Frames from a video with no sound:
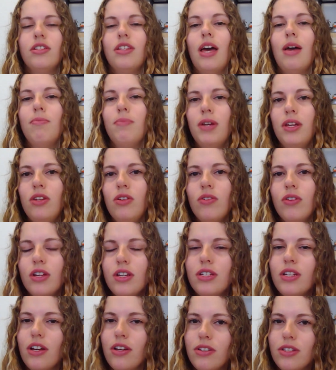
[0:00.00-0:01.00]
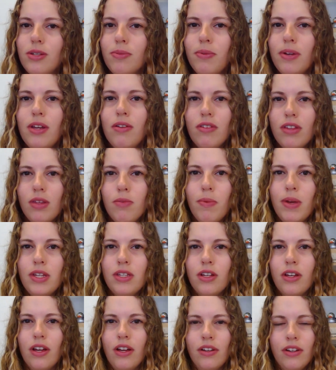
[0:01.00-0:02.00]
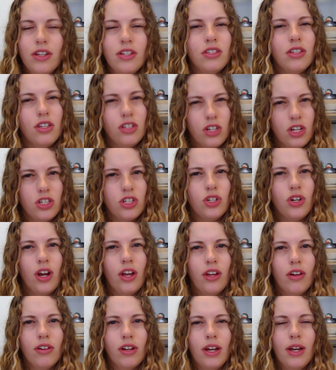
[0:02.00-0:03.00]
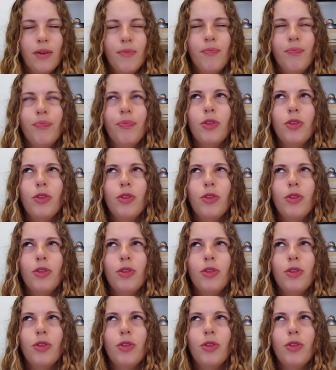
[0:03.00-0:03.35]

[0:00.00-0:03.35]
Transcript: that mean you can tell somebody with a mental illness to just try yoga?